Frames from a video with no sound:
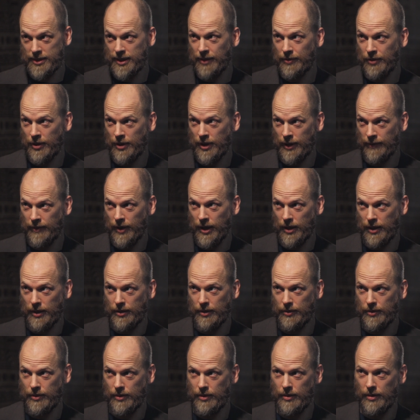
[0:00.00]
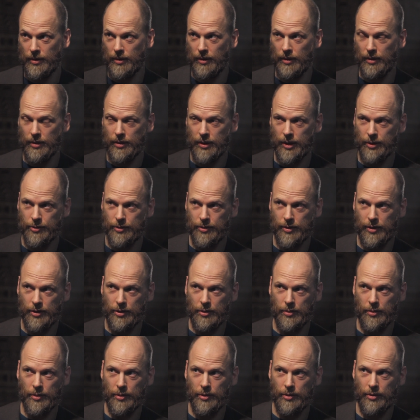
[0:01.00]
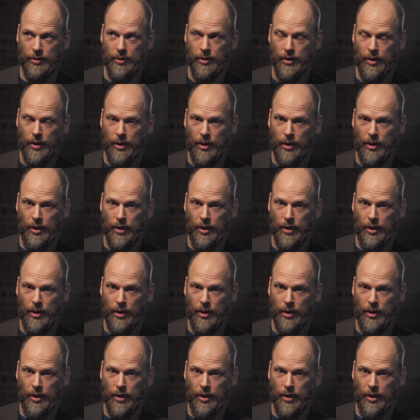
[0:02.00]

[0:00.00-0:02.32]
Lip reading: definitely a valid counter argument.